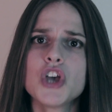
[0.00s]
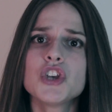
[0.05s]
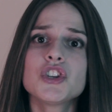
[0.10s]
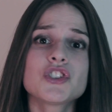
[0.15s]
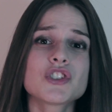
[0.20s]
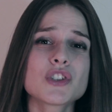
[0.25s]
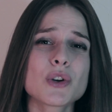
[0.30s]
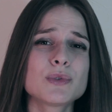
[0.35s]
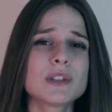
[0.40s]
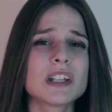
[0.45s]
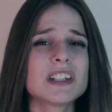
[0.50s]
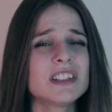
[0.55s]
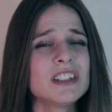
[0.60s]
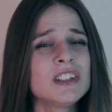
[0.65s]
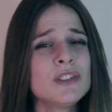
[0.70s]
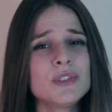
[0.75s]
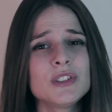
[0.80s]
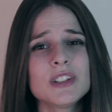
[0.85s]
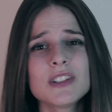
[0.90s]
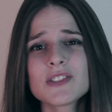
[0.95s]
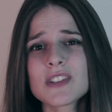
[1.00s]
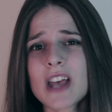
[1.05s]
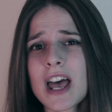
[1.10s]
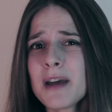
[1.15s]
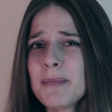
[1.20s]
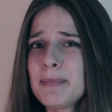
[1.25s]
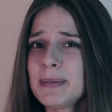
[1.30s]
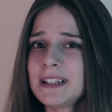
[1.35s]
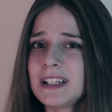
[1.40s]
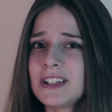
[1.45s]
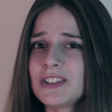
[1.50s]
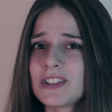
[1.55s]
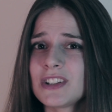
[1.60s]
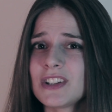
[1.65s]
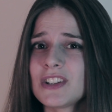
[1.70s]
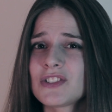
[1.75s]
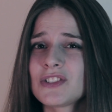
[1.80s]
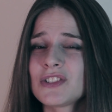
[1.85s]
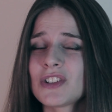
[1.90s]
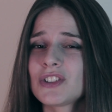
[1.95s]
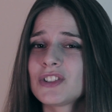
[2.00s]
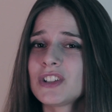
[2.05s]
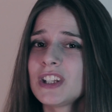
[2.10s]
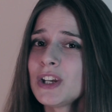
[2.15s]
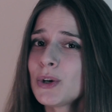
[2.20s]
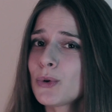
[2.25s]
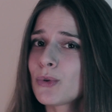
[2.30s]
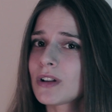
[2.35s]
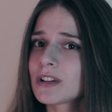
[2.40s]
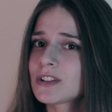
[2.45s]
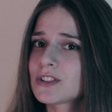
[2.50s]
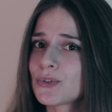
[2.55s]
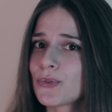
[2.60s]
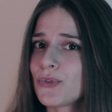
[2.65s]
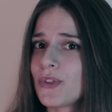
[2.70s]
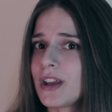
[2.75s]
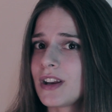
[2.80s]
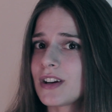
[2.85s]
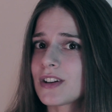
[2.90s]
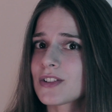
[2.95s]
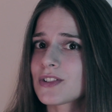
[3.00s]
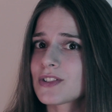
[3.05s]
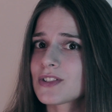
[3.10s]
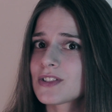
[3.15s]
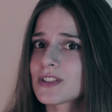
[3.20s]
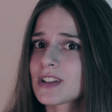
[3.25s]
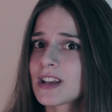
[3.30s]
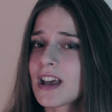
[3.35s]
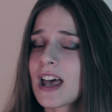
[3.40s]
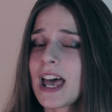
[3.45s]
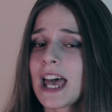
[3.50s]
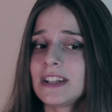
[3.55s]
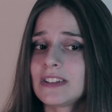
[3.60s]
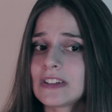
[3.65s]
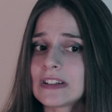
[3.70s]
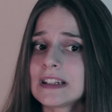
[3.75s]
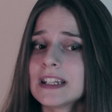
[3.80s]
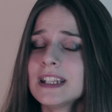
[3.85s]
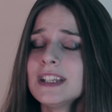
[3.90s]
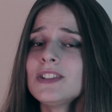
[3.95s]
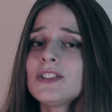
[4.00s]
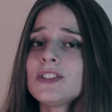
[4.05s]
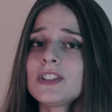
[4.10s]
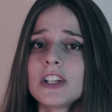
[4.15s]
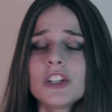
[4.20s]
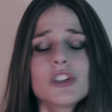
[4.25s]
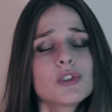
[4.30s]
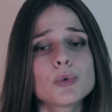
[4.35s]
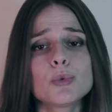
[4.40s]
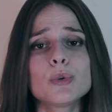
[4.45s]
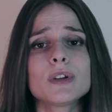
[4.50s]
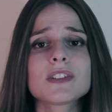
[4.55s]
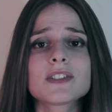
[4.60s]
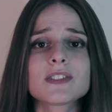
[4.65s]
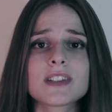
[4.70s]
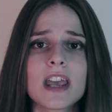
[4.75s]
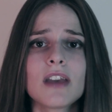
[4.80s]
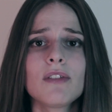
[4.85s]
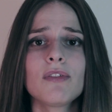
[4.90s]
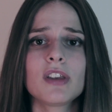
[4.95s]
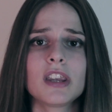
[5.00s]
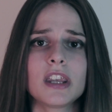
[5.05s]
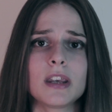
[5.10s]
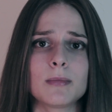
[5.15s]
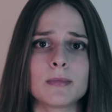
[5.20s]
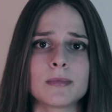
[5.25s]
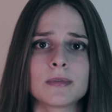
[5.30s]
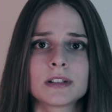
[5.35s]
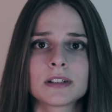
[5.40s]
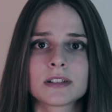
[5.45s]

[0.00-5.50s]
so that if his ability is not equal to theirs, at least it will save him.